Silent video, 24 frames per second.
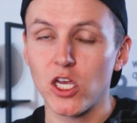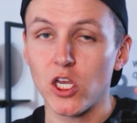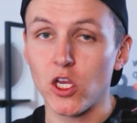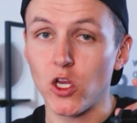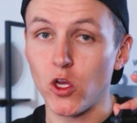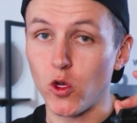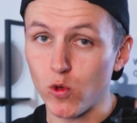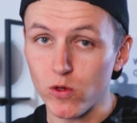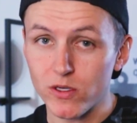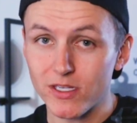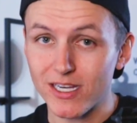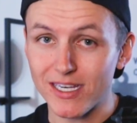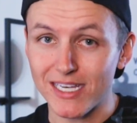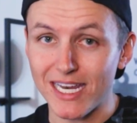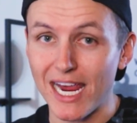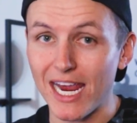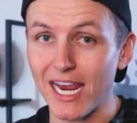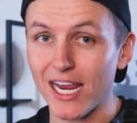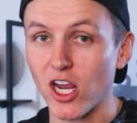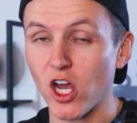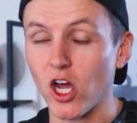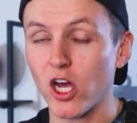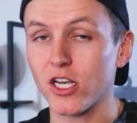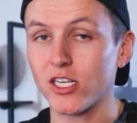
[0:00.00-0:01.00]
used to
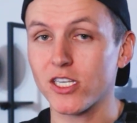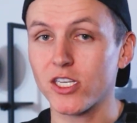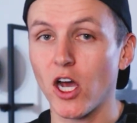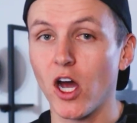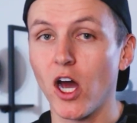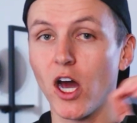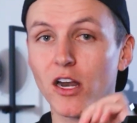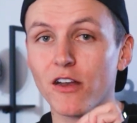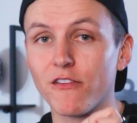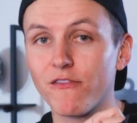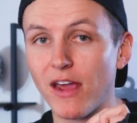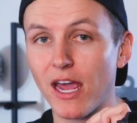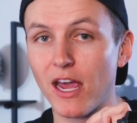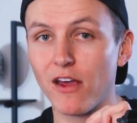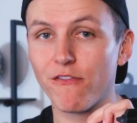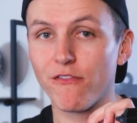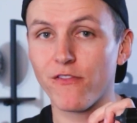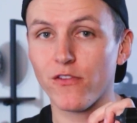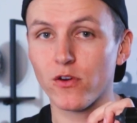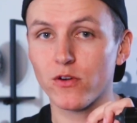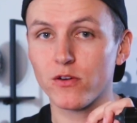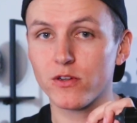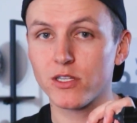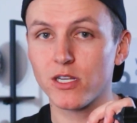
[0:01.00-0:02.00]
take a ton of
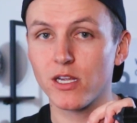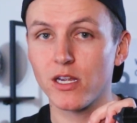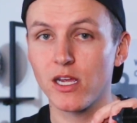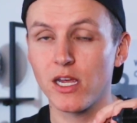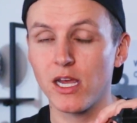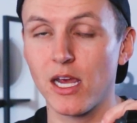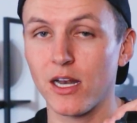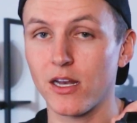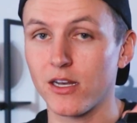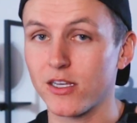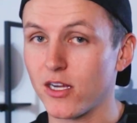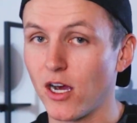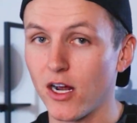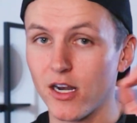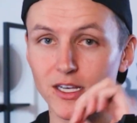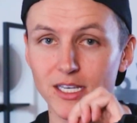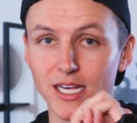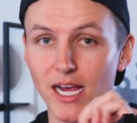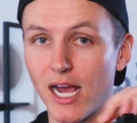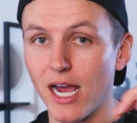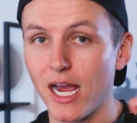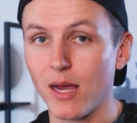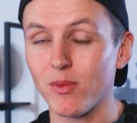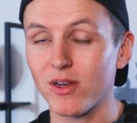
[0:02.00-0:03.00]
effort a ton of
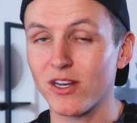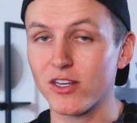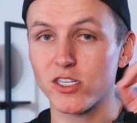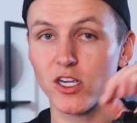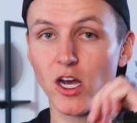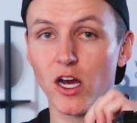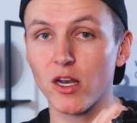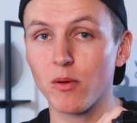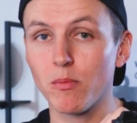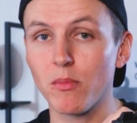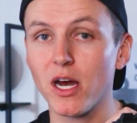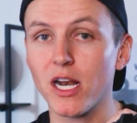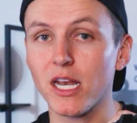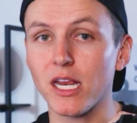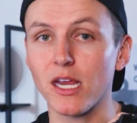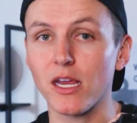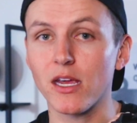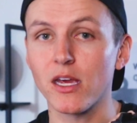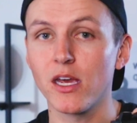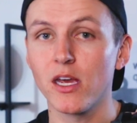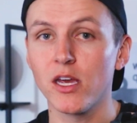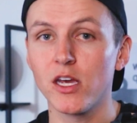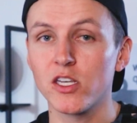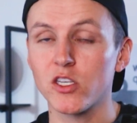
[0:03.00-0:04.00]
time and a ton of
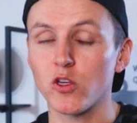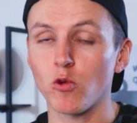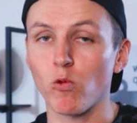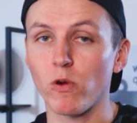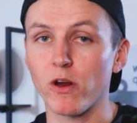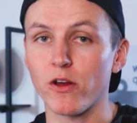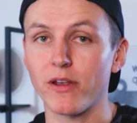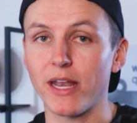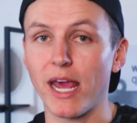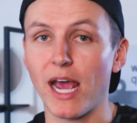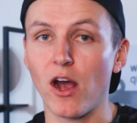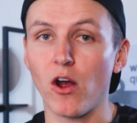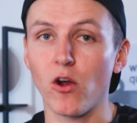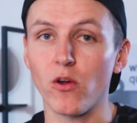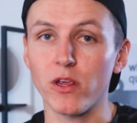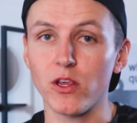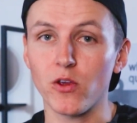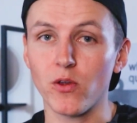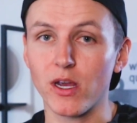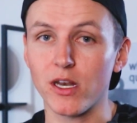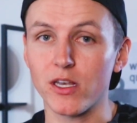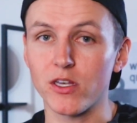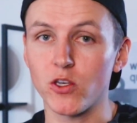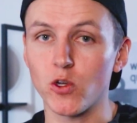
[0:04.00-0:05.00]
money to where now
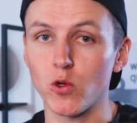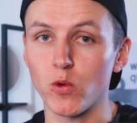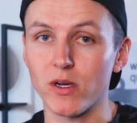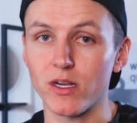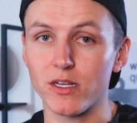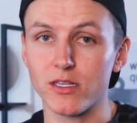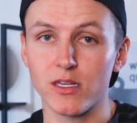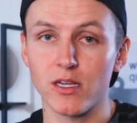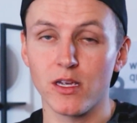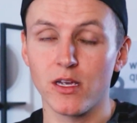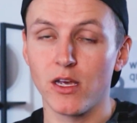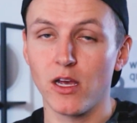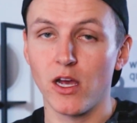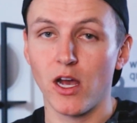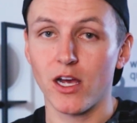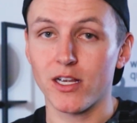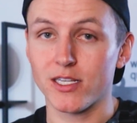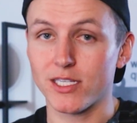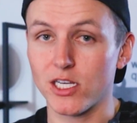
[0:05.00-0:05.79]
you can do it uh,